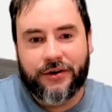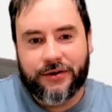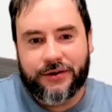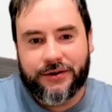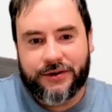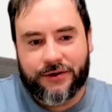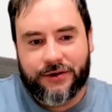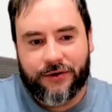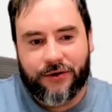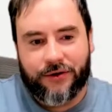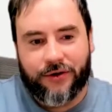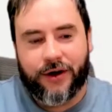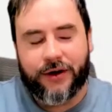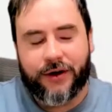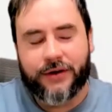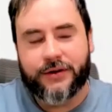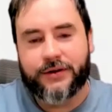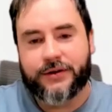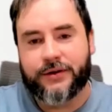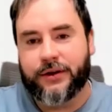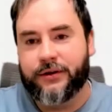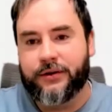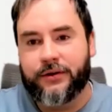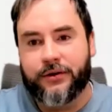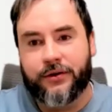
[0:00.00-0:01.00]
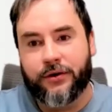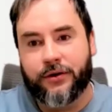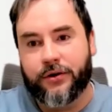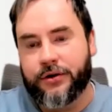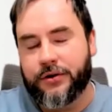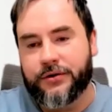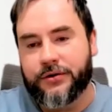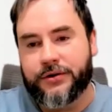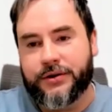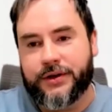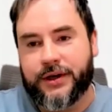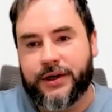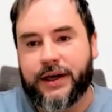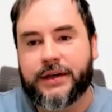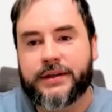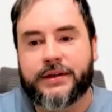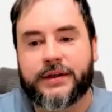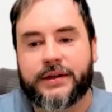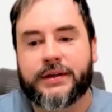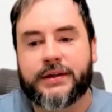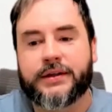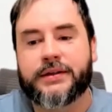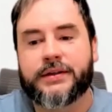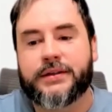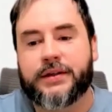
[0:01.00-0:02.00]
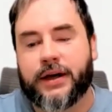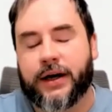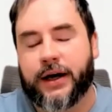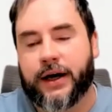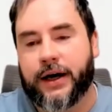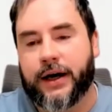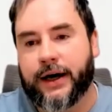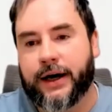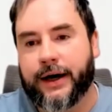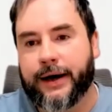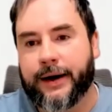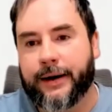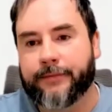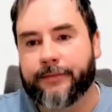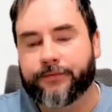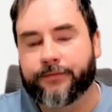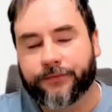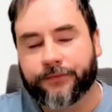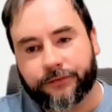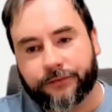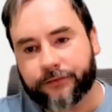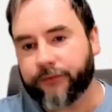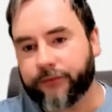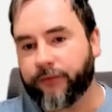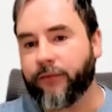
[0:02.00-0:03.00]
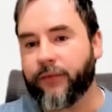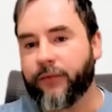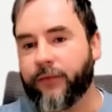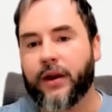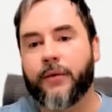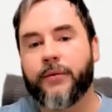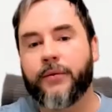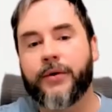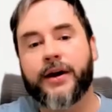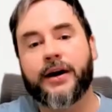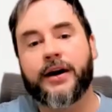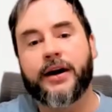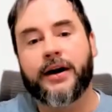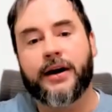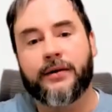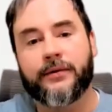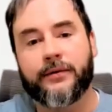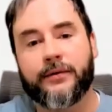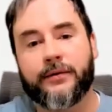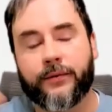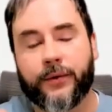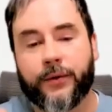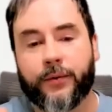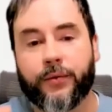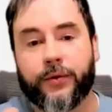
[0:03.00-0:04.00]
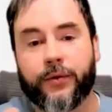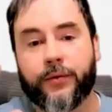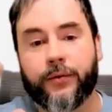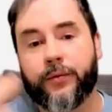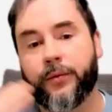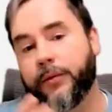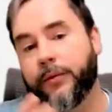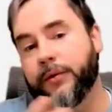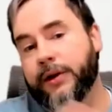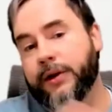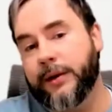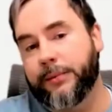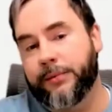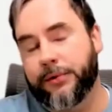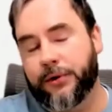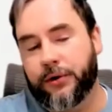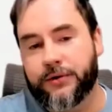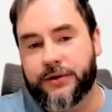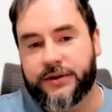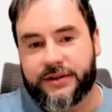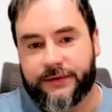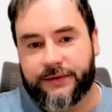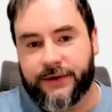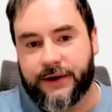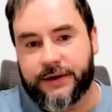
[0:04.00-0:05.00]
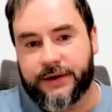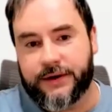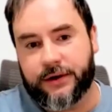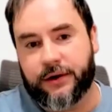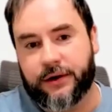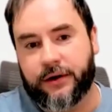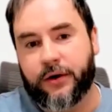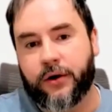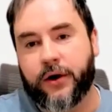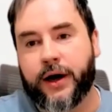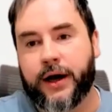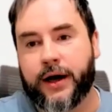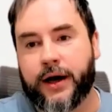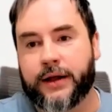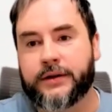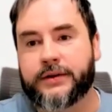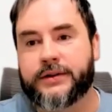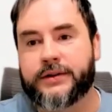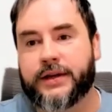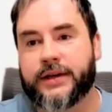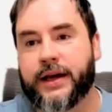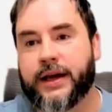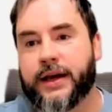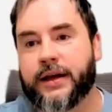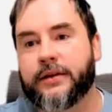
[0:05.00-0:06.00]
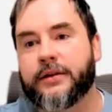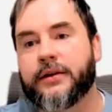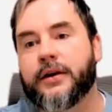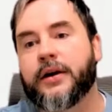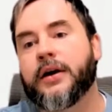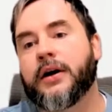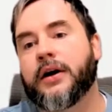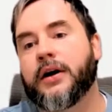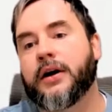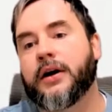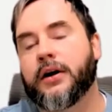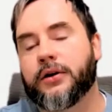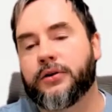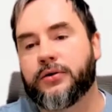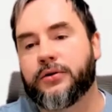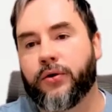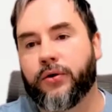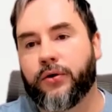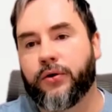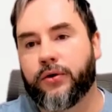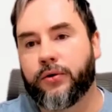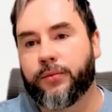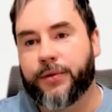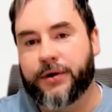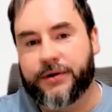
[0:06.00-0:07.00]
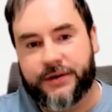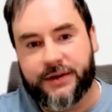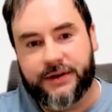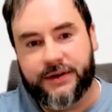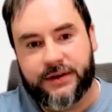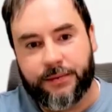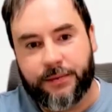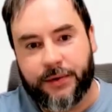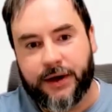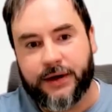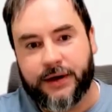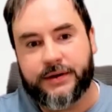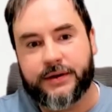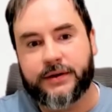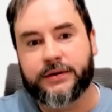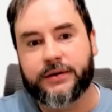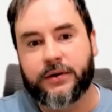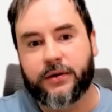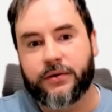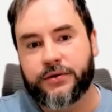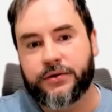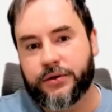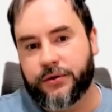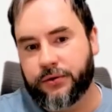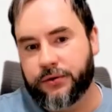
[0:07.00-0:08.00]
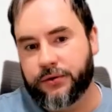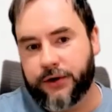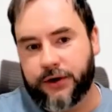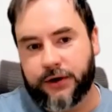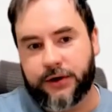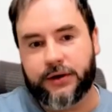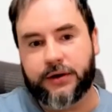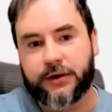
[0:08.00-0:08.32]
your stories and your use cases. We're gonna have we will upload this video and send to all participants and those who